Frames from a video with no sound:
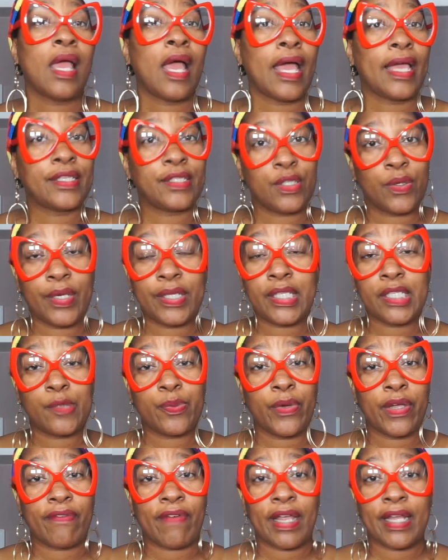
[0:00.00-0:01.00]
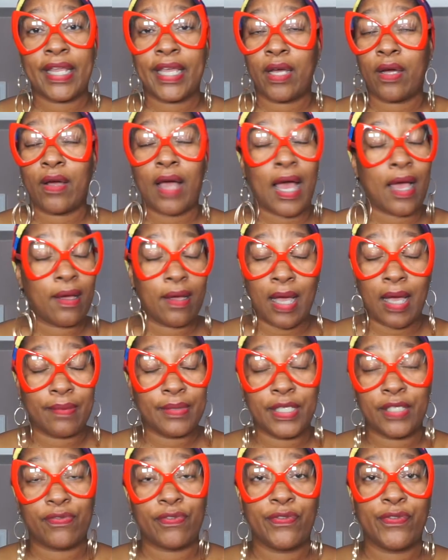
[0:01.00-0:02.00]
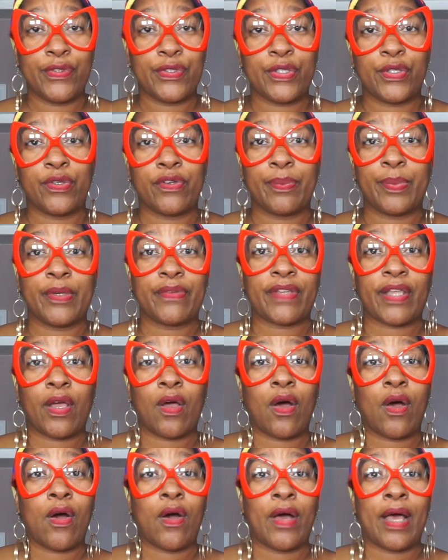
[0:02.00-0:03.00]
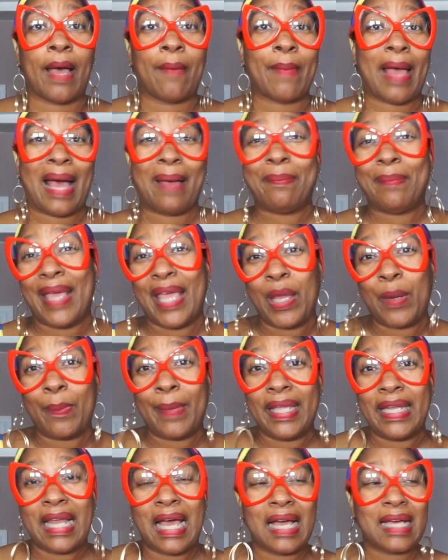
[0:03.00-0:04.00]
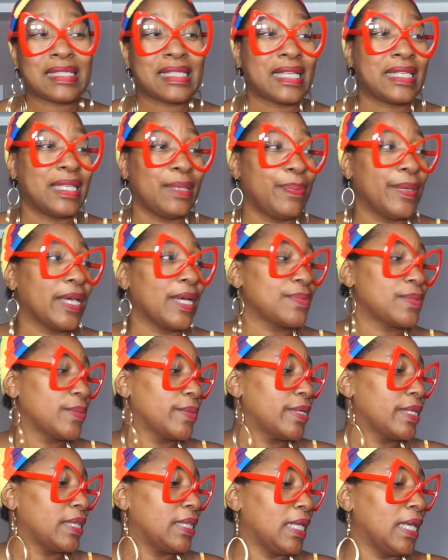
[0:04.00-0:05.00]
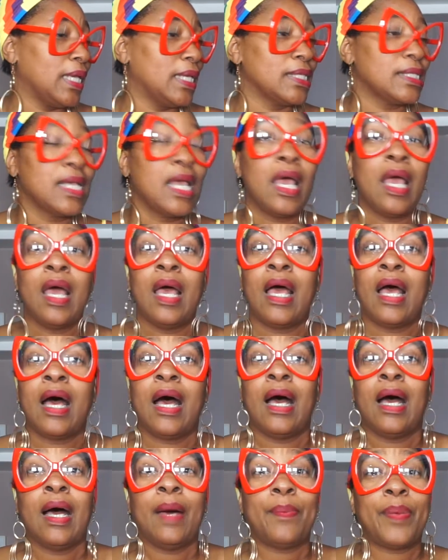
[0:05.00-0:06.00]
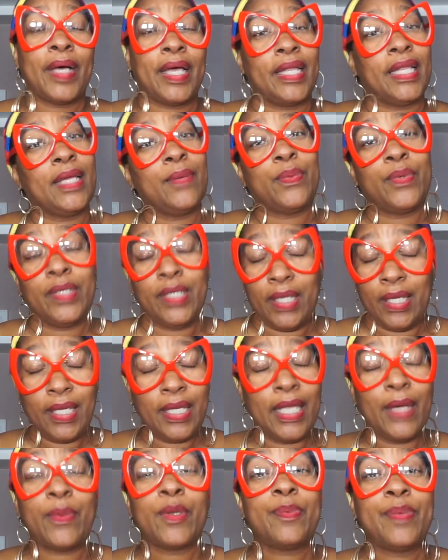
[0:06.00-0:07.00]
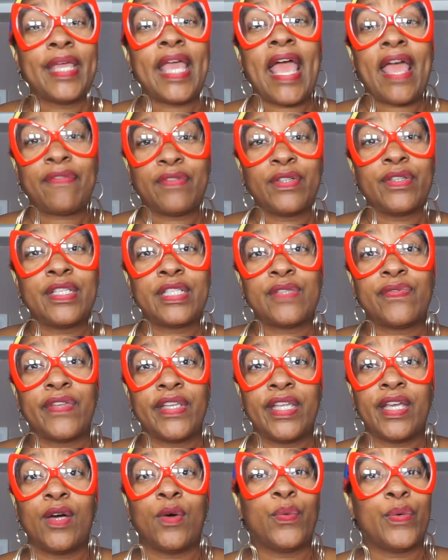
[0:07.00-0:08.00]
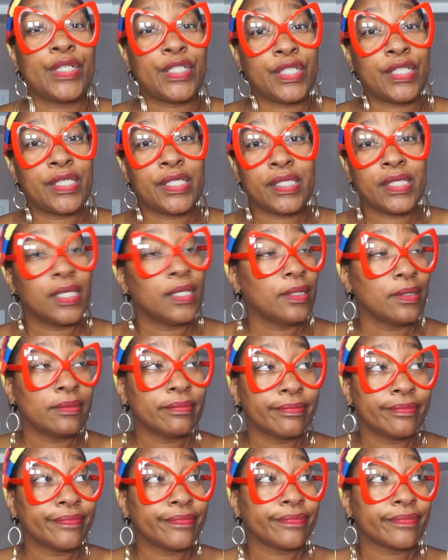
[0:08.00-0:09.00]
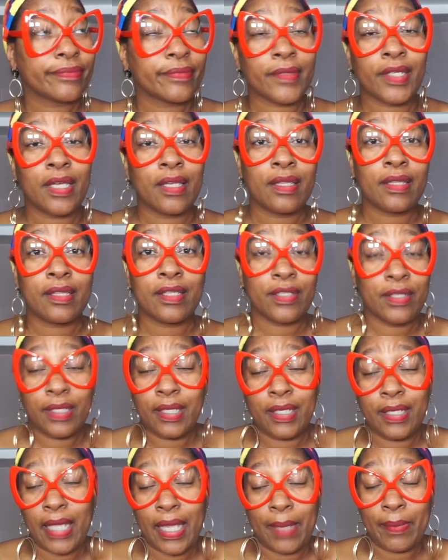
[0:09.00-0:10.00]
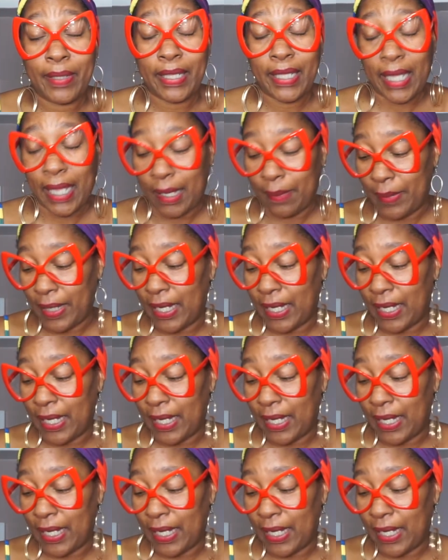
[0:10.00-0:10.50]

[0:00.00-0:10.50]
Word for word: And so at this point right now, I, I just refuse to do a birthday haul. I, I may or may not, because I did pick up some good things. But it would it would be after this video, which is the, the name of the game.